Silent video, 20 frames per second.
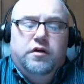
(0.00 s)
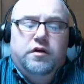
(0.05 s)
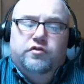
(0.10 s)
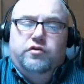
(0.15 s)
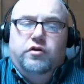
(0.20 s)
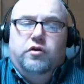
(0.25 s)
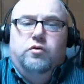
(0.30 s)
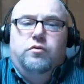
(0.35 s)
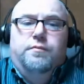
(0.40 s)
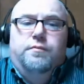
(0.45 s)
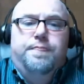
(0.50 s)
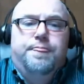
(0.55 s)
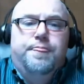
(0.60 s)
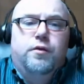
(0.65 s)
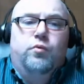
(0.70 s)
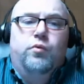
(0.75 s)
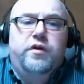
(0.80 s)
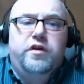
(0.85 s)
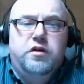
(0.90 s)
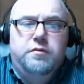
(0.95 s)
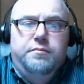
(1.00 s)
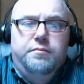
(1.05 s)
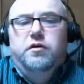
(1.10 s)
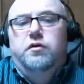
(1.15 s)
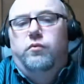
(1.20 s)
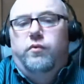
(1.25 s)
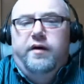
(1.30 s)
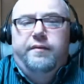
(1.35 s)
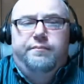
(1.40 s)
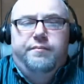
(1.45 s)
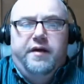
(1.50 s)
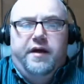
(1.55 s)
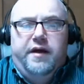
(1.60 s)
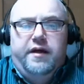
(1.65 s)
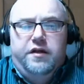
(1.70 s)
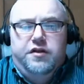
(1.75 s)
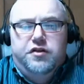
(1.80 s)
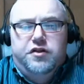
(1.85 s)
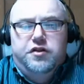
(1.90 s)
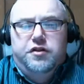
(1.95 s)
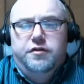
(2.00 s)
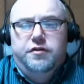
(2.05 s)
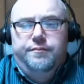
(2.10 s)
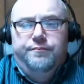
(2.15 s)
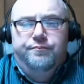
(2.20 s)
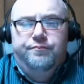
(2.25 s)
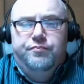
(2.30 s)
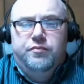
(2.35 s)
So when you build a web page